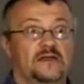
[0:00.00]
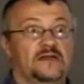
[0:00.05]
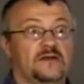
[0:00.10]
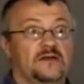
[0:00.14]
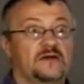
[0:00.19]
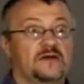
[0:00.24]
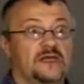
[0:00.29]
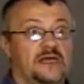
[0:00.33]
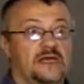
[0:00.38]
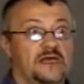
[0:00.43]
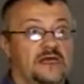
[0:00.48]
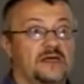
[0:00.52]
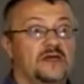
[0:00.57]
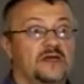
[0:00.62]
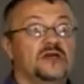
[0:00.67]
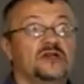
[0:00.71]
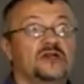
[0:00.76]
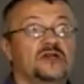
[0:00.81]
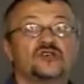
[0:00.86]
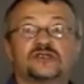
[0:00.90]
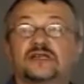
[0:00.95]
okay,
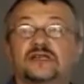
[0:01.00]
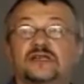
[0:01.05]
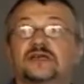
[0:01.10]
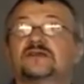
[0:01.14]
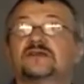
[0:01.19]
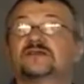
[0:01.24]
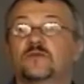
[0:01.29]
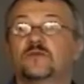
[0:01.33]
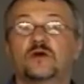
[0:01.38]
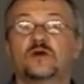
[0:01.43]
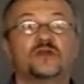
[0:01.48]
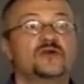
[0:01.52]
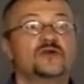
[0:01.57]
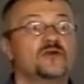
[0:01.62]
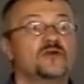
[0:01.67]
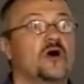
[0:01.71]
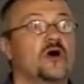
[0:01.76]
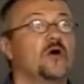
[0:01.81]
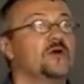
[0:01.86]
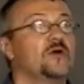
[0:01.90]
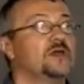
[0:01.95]
just like some of you
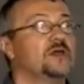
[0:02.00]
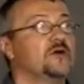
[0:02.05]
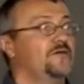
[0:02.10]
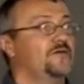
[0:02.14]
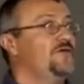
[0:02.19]
know, you know,